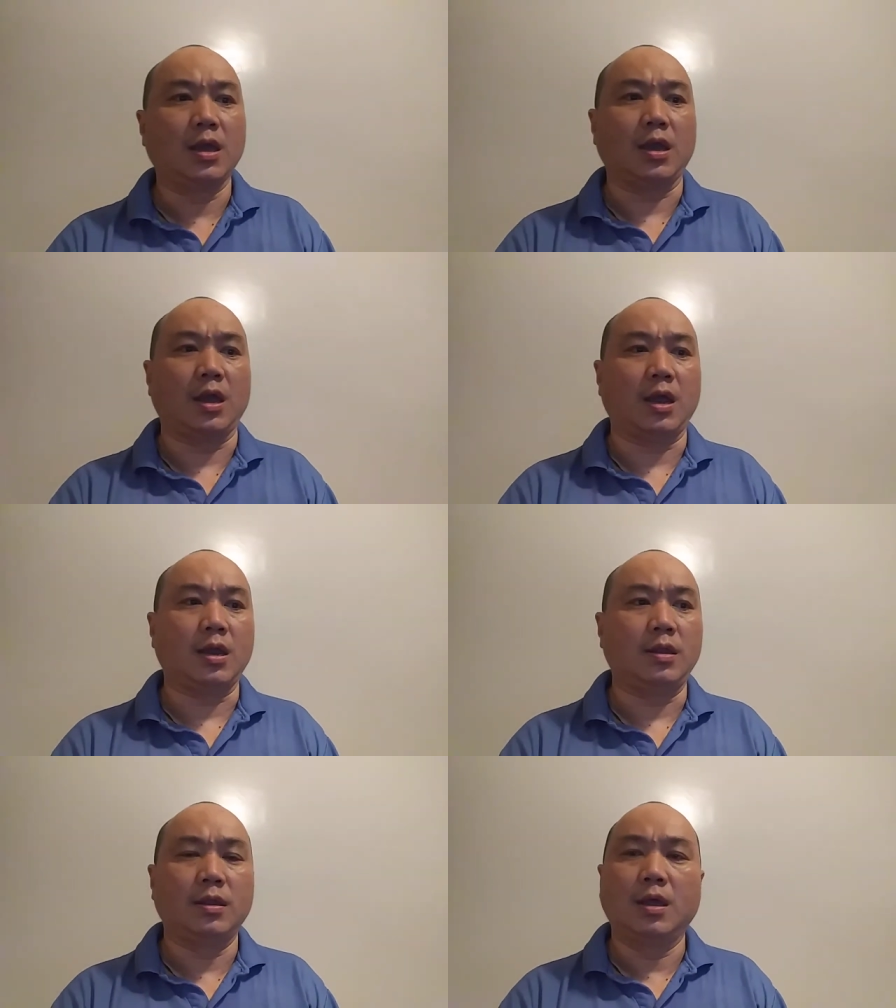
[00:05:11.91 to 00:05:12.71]

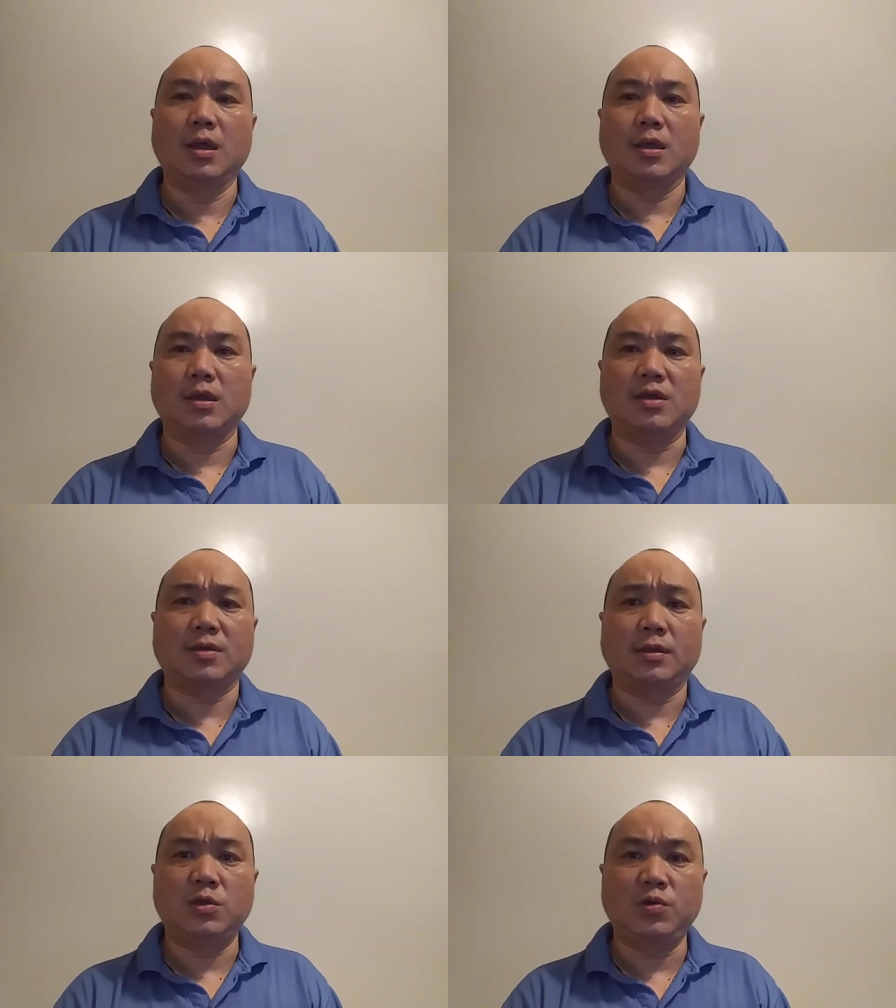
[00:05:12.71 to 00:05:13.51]
and his
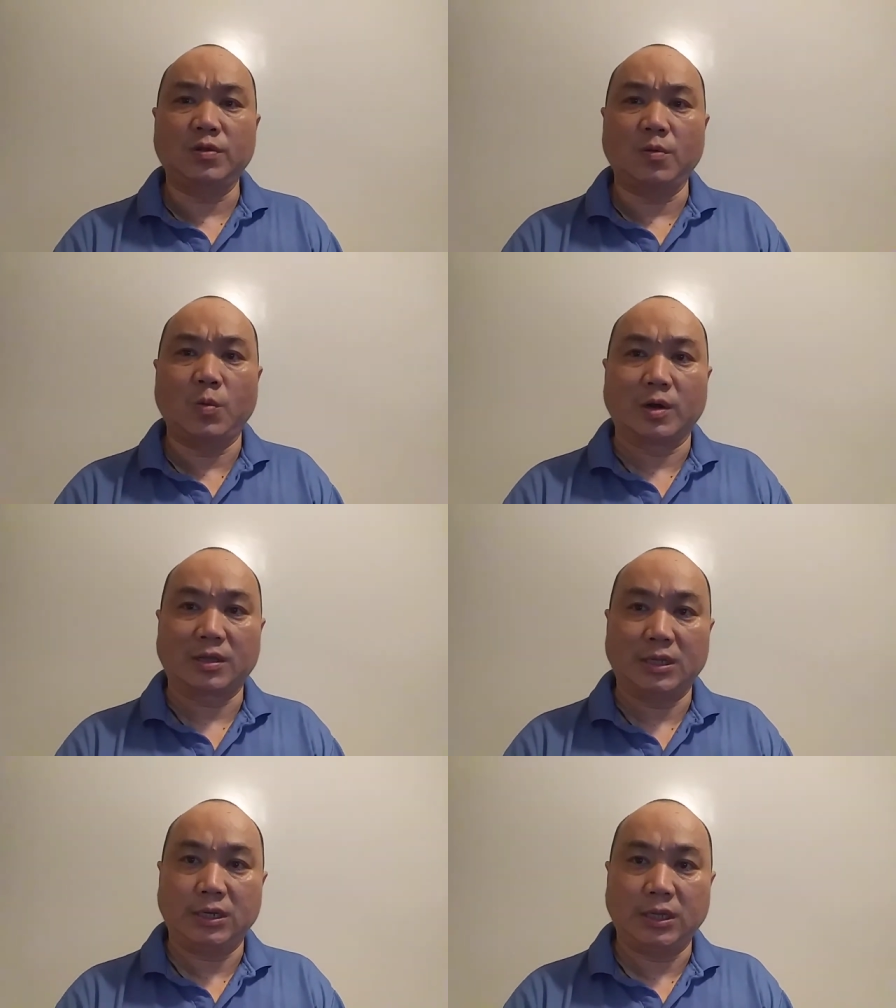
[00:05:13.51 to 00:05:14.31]
attitude toward
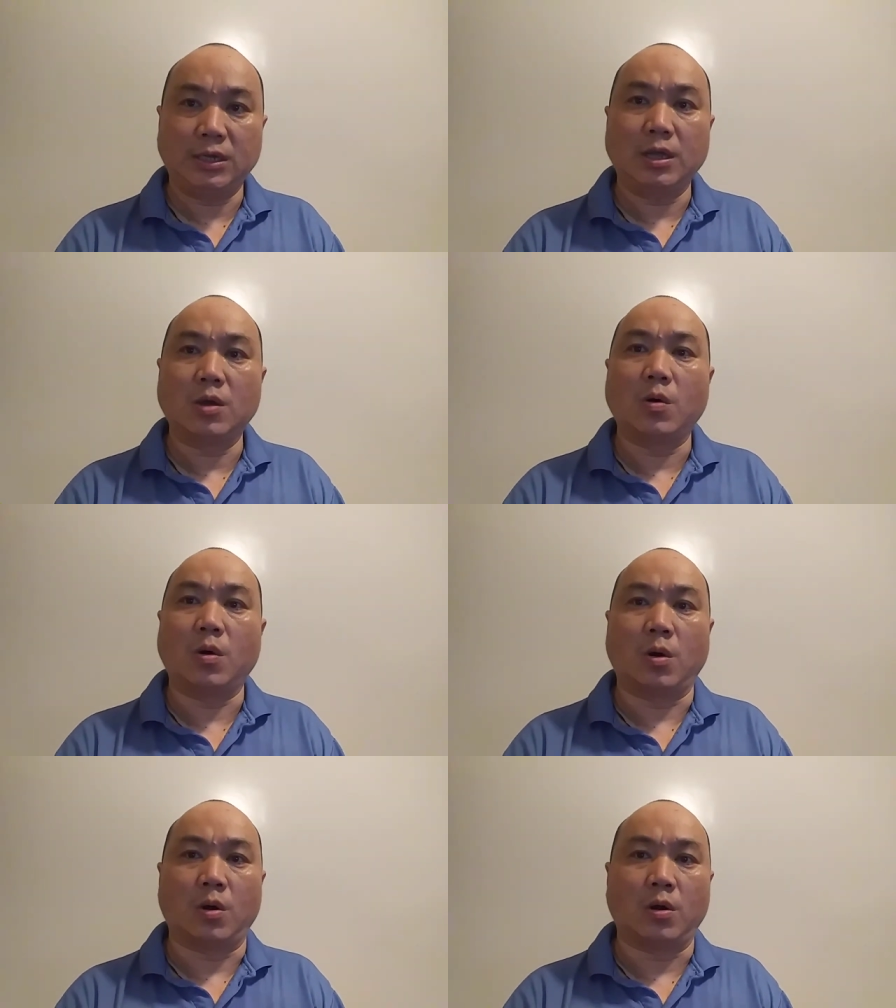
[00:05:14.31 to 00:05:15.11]
learning
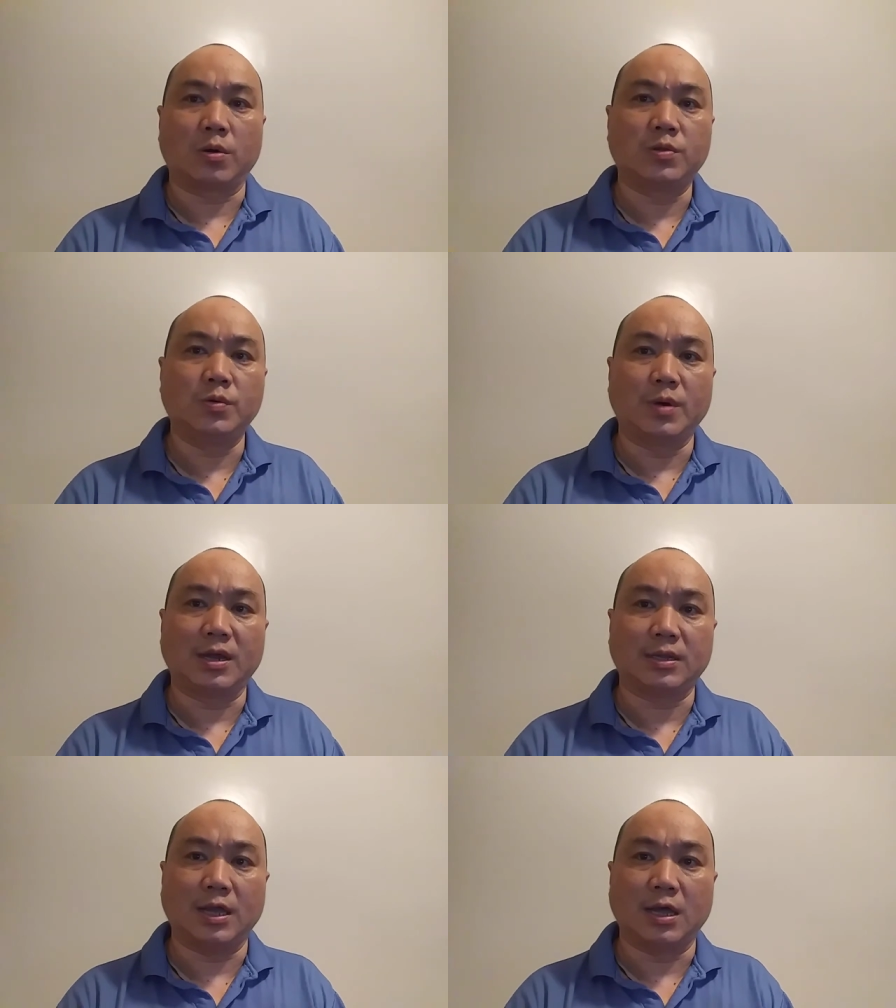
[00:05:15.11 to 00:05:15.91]
or
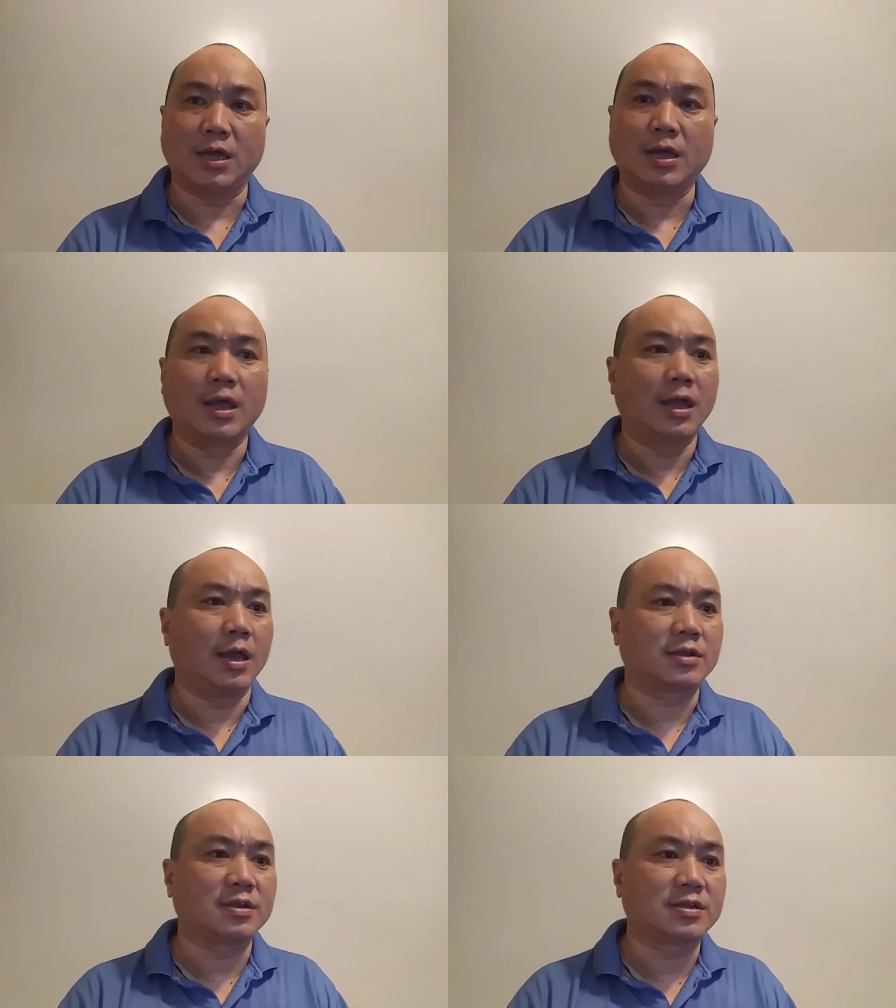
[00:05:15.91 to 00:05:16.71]
toward the
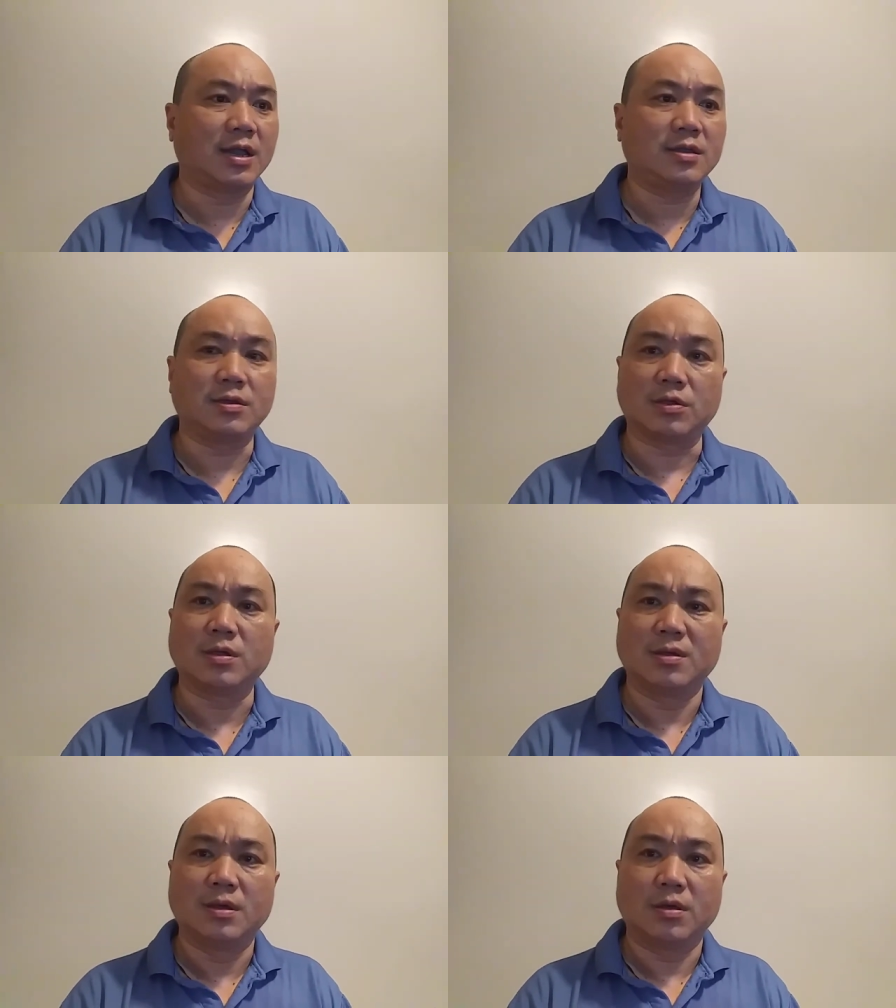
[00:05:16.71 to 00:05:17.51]
exercise is
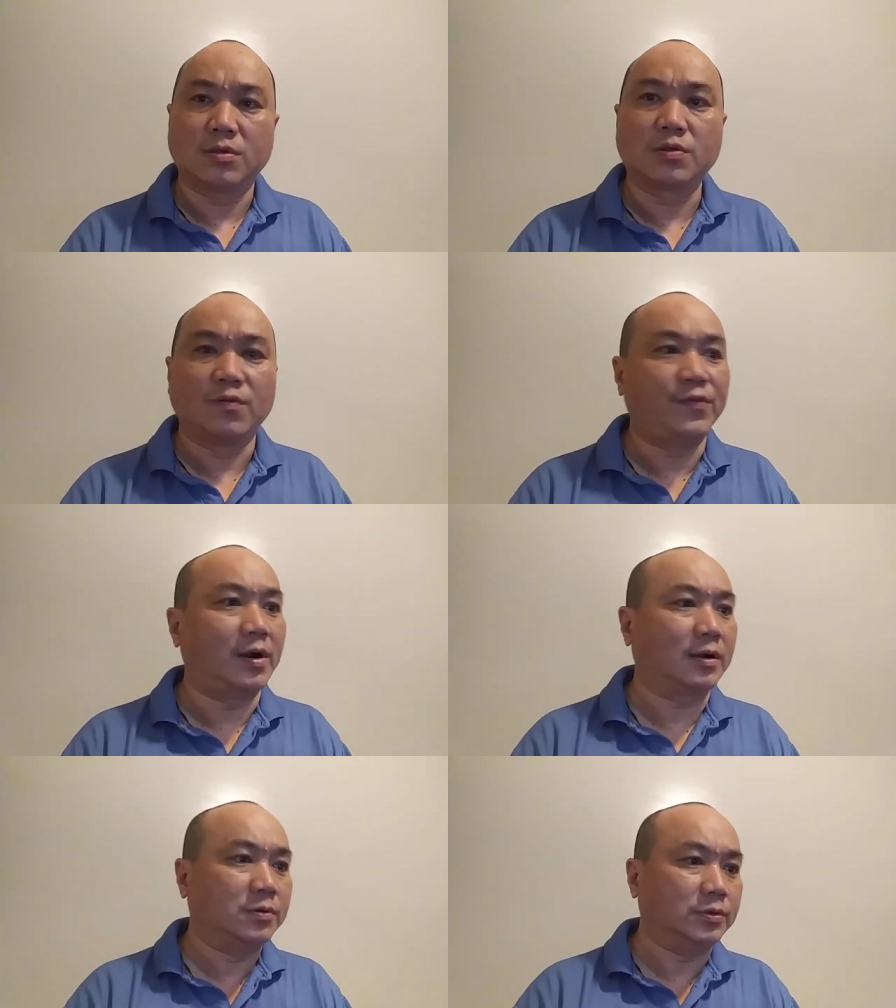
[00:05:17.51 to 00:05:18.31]
so
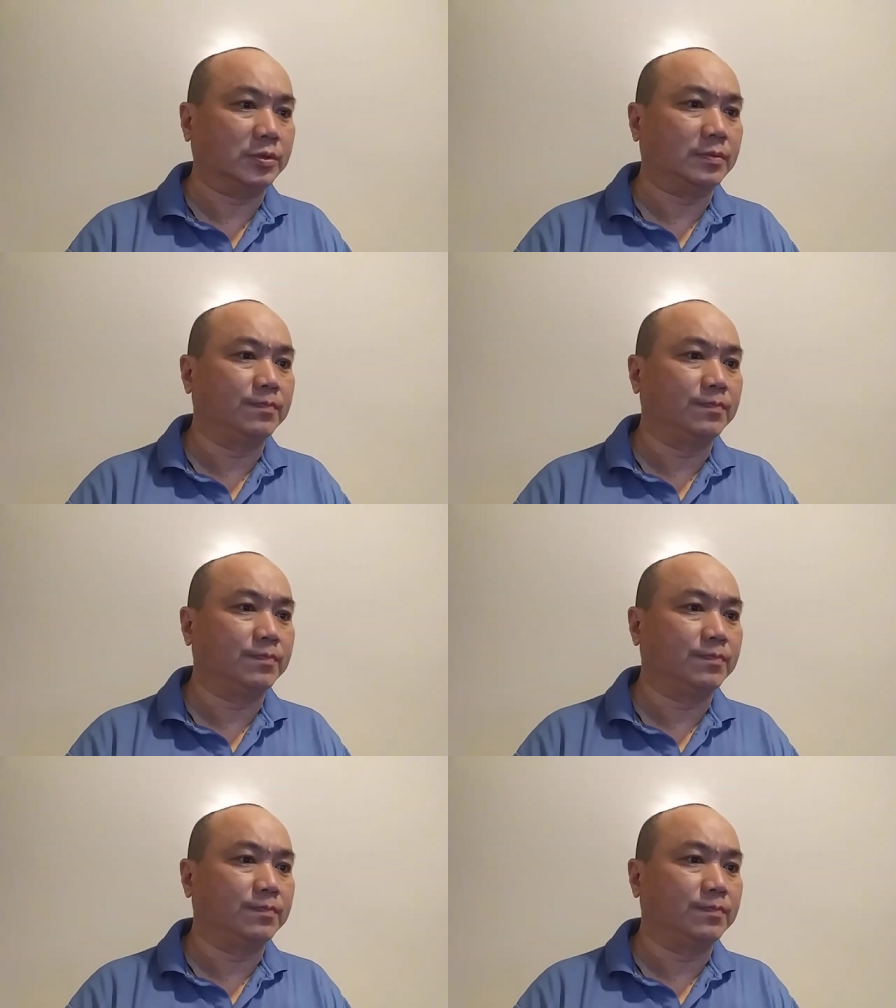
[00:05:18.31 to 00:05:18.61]
far good.